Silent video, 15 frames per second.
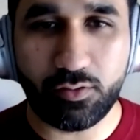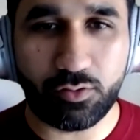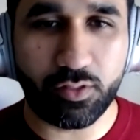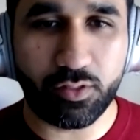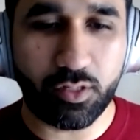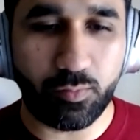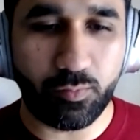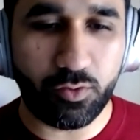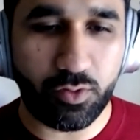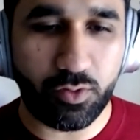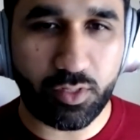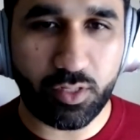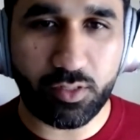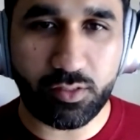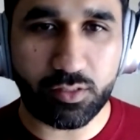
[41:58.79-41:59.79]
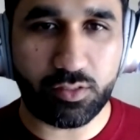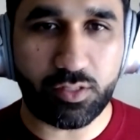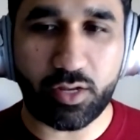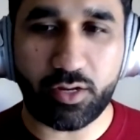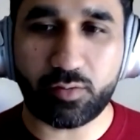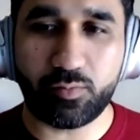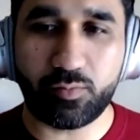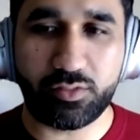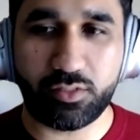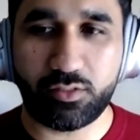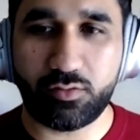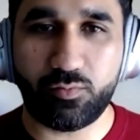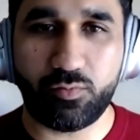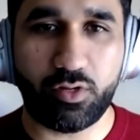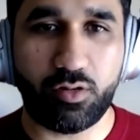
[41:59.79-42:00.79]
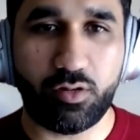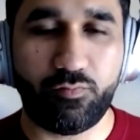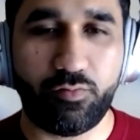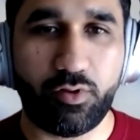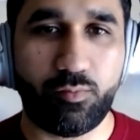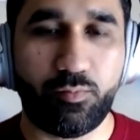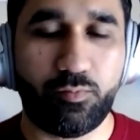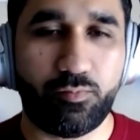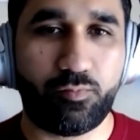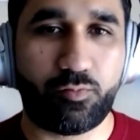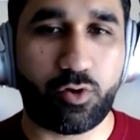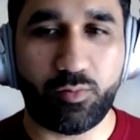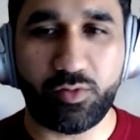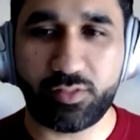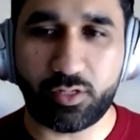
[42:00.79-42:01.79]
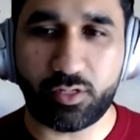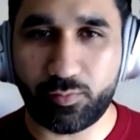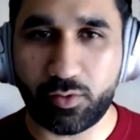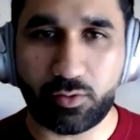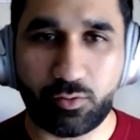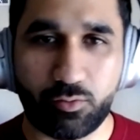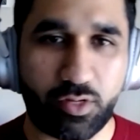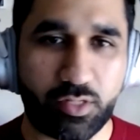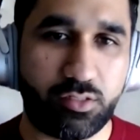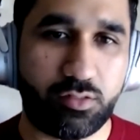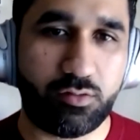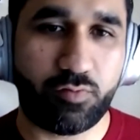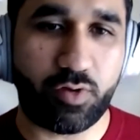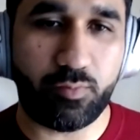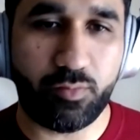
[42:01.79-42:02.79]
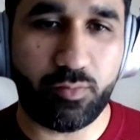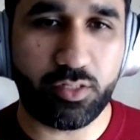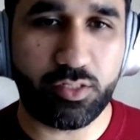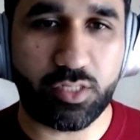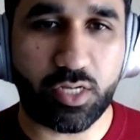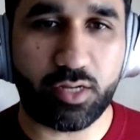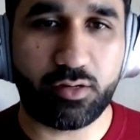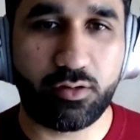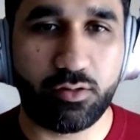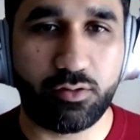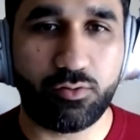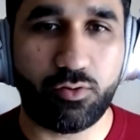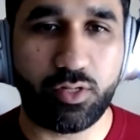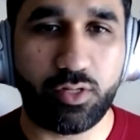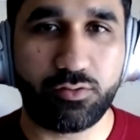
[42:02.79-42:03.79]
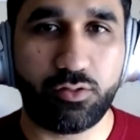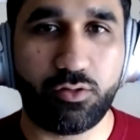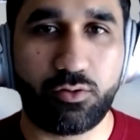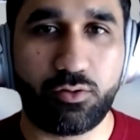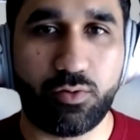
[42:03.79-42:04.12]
on the community, just direct message, and we'll we'll probably set up a quick five minute chat to answer your